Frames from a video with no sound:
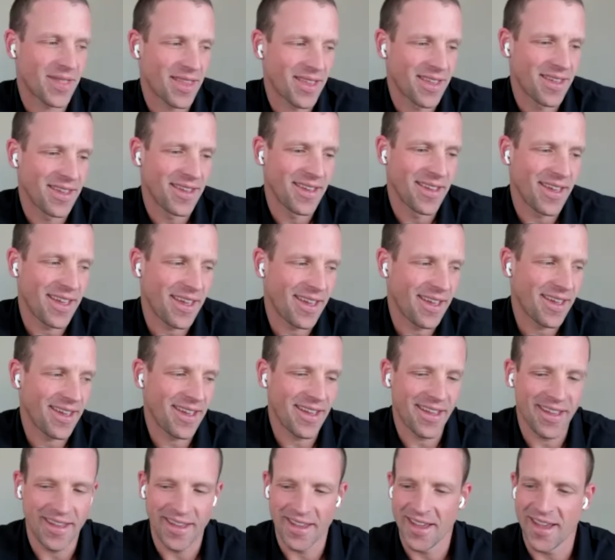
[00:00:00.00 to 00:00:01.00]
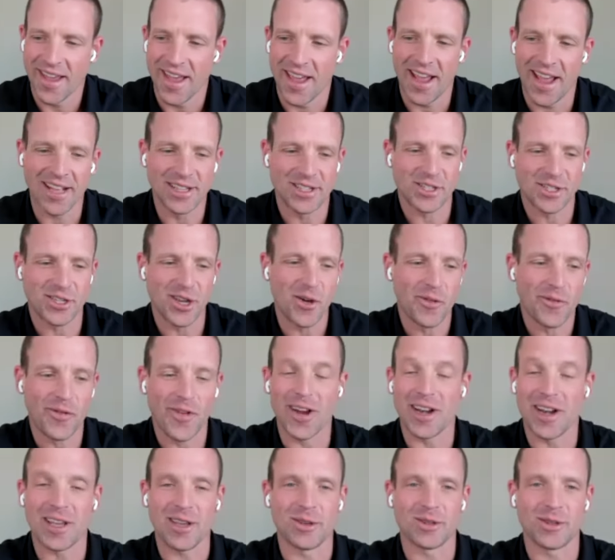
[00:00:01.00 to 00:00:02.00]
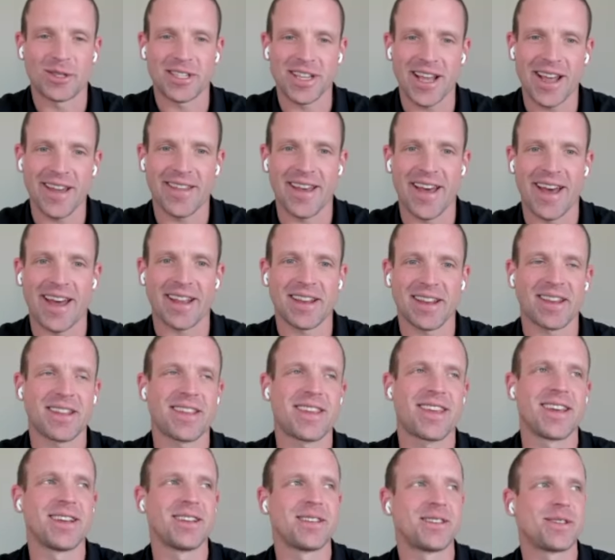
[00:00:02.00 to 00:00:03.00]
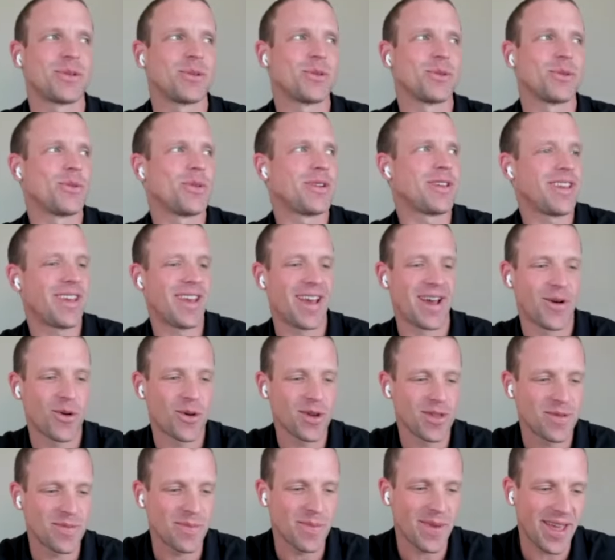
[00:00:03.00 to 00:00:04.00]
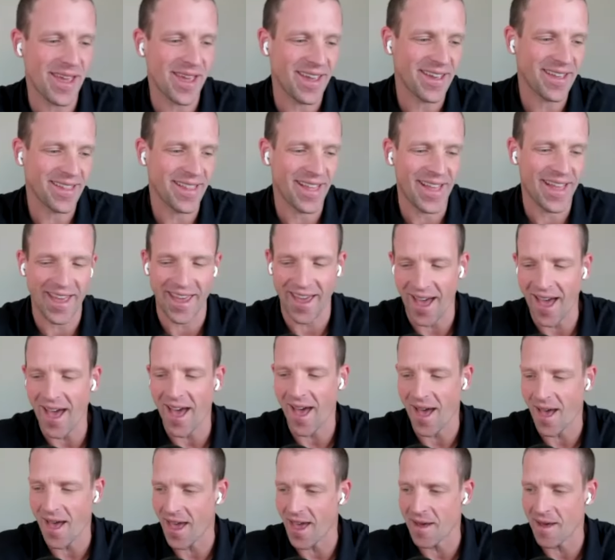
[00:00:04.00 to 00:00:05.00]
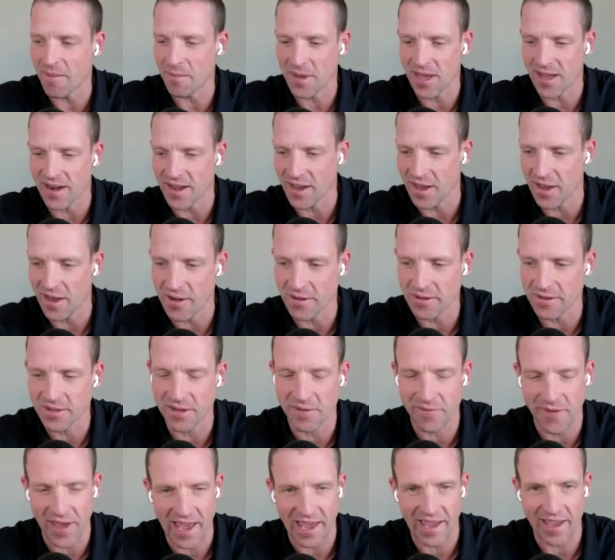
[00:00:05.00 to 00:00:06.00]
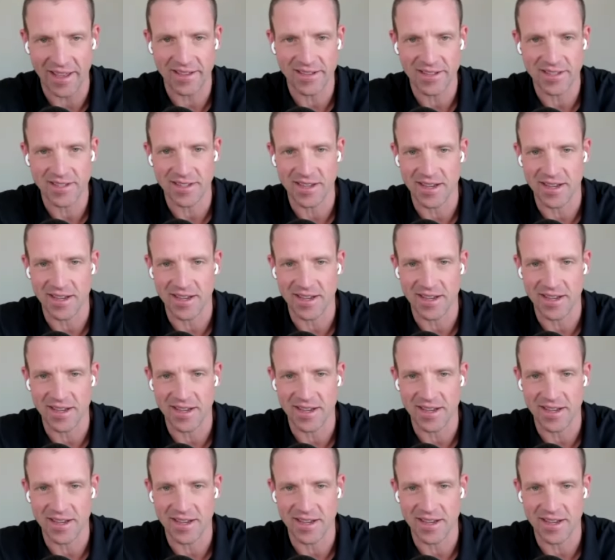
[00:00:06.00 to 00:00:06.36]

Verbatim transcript: that's just, It's so funny you say that, because with me, like I am going to go to Vegas